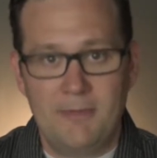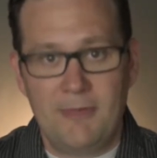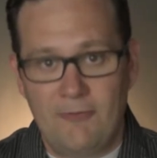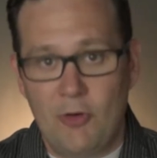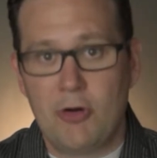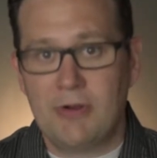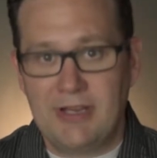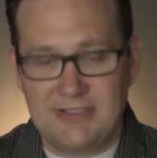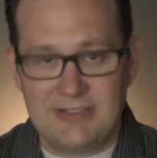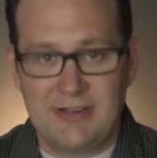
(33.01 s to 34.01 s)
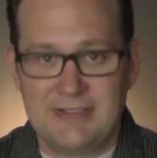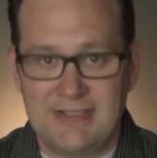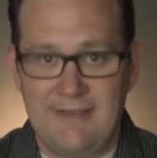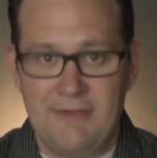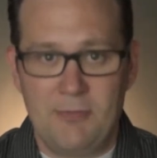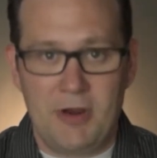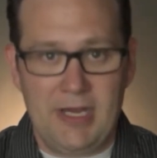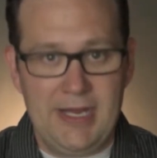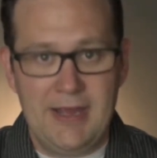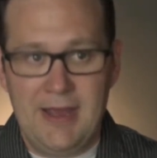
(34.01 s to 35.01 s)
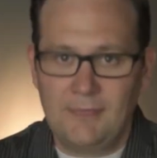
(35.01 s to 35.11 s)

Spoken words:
before we can start saving money.